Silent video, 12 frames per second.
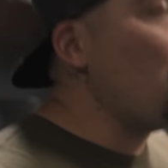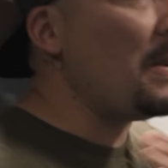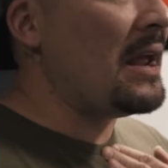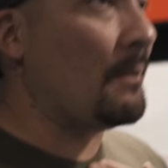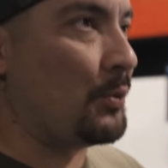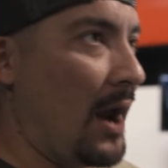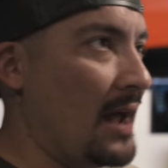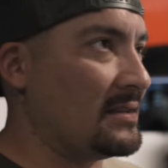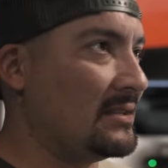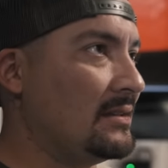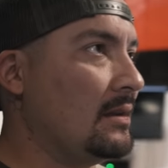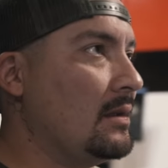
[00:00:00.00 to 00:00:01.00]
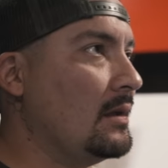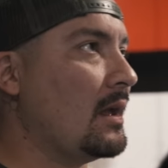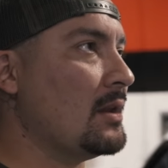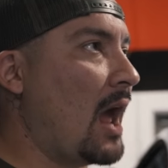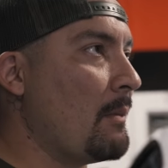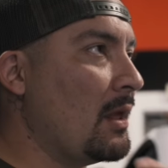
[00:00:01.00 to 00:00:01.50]
would be impressed.
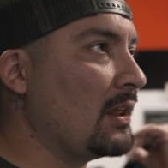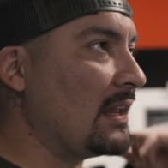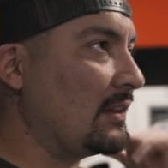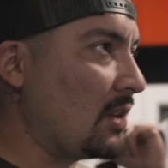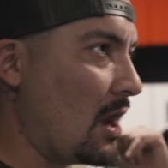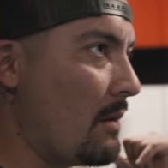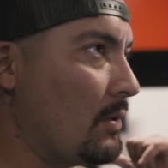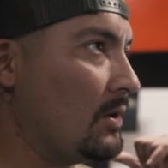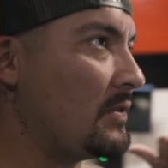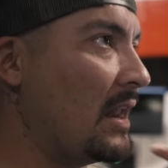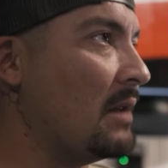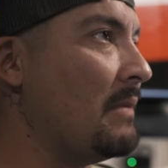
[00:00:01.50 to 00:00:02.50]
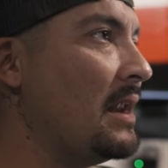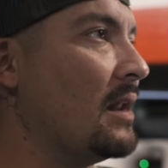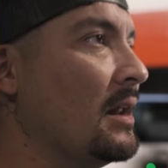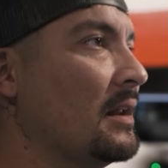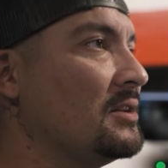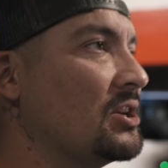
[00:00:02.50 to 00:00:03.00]
No, I'm not looking at the number. That it made
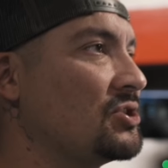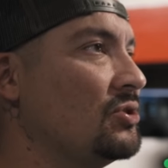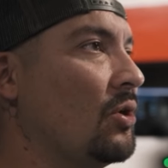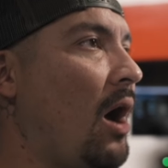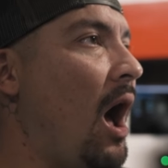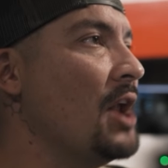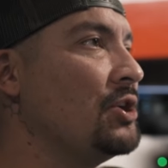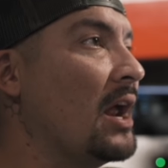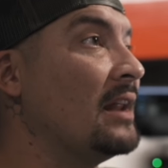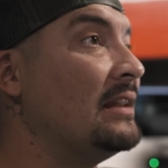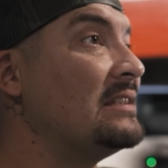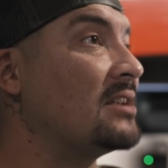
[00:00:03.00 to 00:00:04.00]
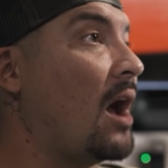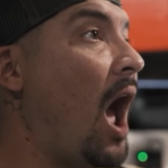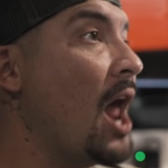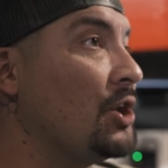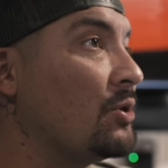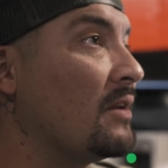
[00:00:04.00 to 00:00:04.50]
an additional at least
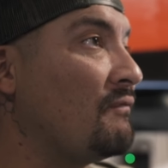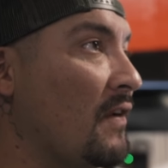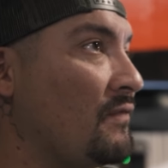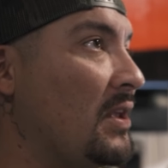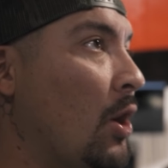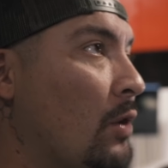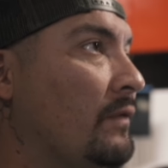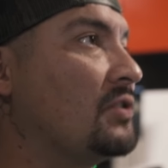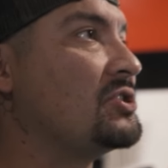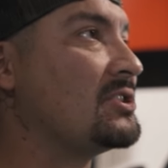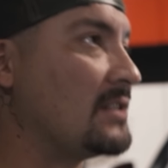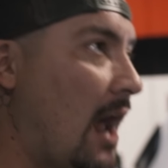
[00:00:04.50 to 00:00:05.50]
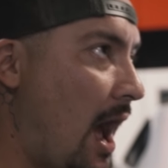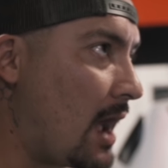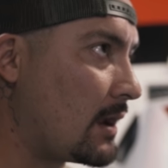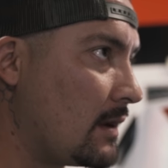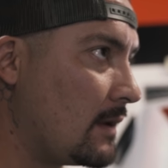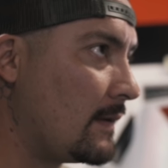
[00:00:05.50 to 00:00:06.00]
150 over stock.
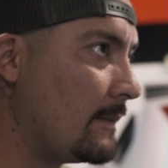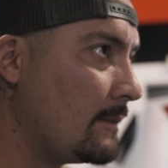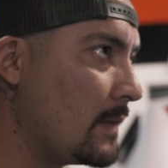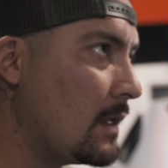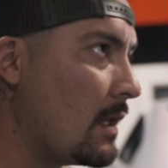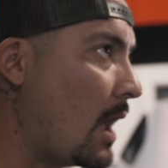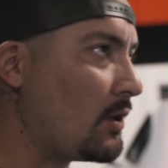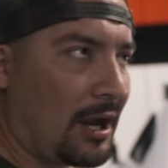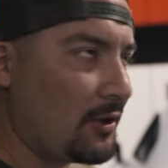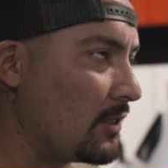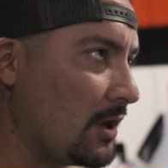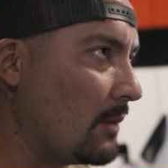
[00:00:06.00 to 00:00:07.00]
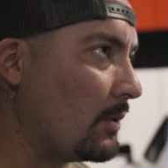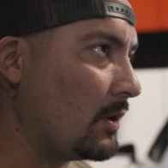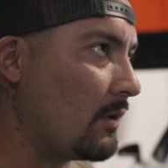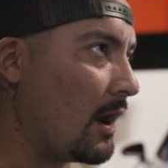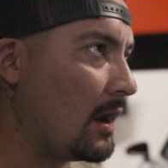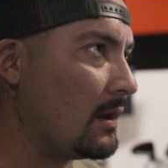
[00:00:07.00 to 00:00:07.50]
I don't care the number,
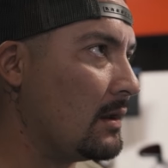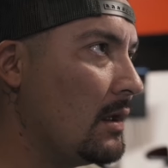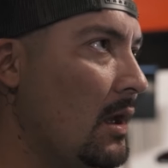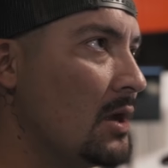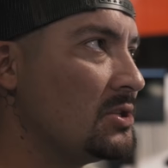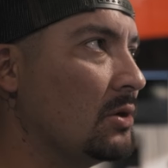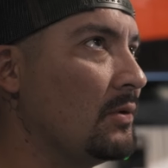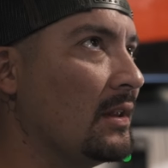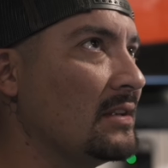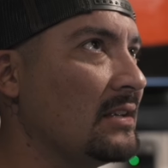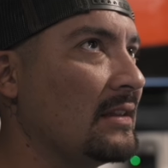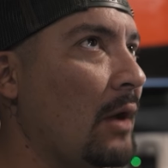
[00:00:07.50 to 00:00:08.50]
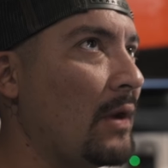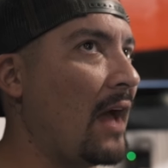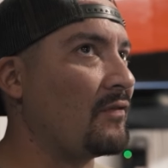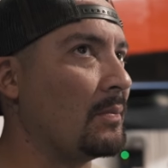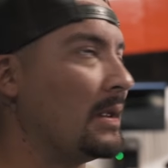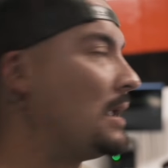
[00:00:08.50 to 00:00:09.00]
right? So realistically, that would have to